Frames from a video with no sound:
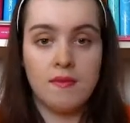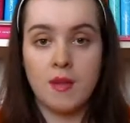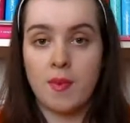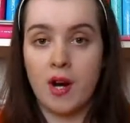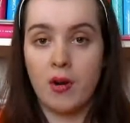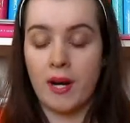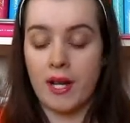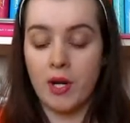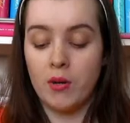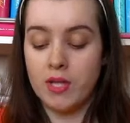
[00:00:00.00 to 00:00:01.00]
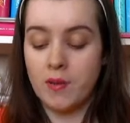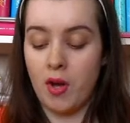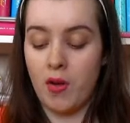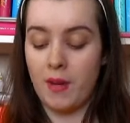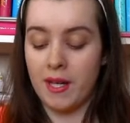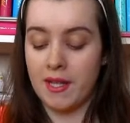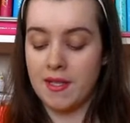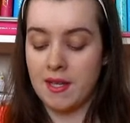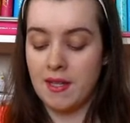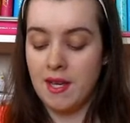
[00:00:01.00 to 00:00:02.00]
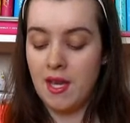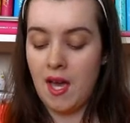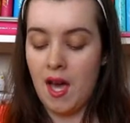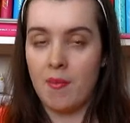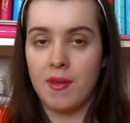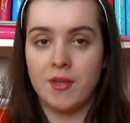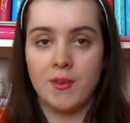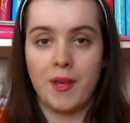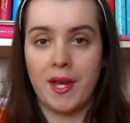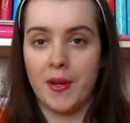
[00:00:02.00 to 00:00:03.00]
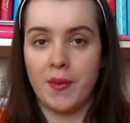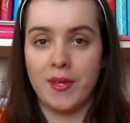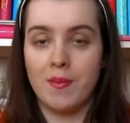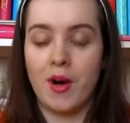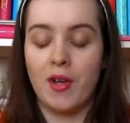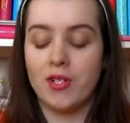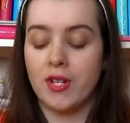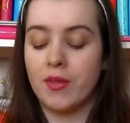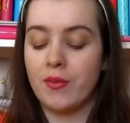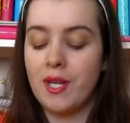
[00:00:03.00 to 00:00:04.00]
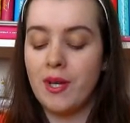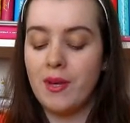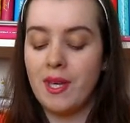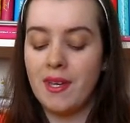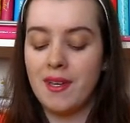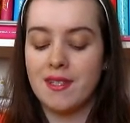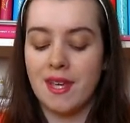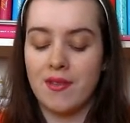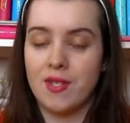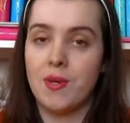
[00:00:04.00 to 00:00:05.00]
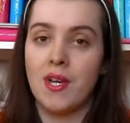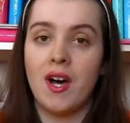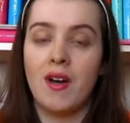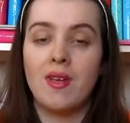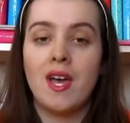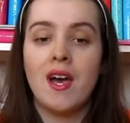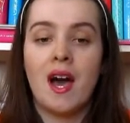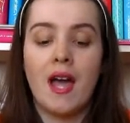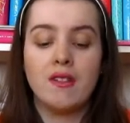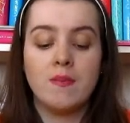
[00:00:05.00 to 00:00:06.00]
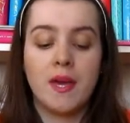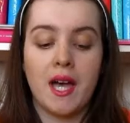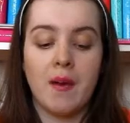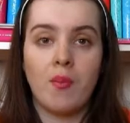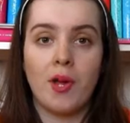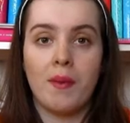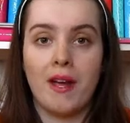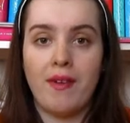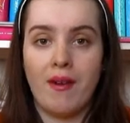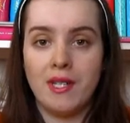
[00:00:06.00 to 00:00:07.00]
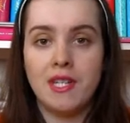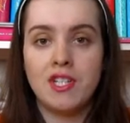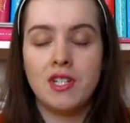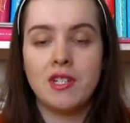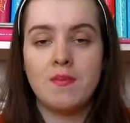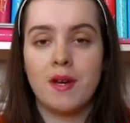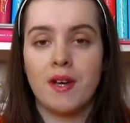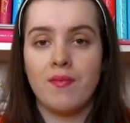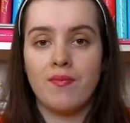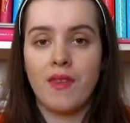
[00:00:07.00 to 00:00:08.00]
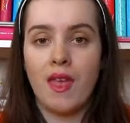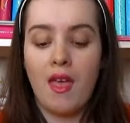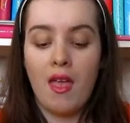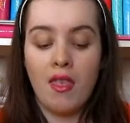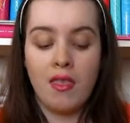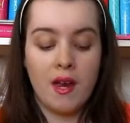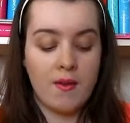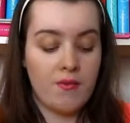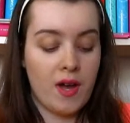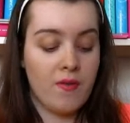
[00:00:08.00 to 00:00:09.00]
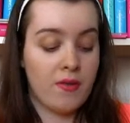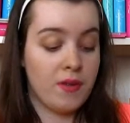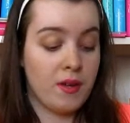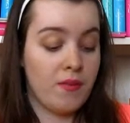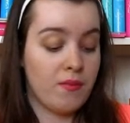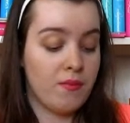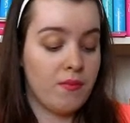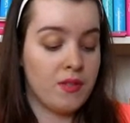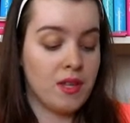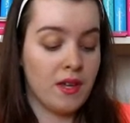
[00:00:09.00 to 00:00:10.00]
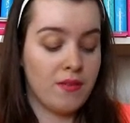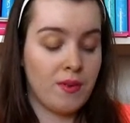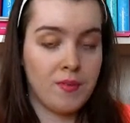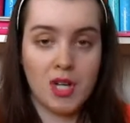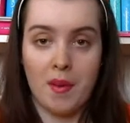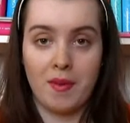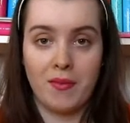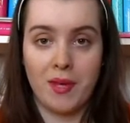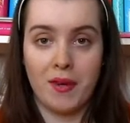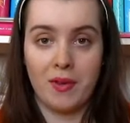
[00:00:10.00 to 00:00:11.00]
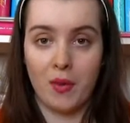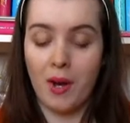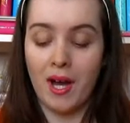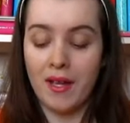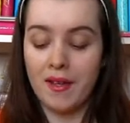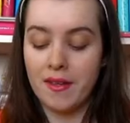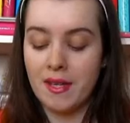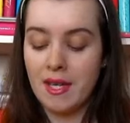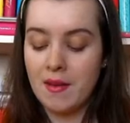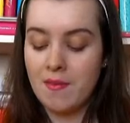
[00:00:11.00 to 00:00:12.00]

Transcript: tomorrow when I go to the mall with my cousin, because we plan on going to the mall during the reading week because I have this week off, I have to pick up one of my foundations, but then I'm fine from there, like from shopping from there for a while.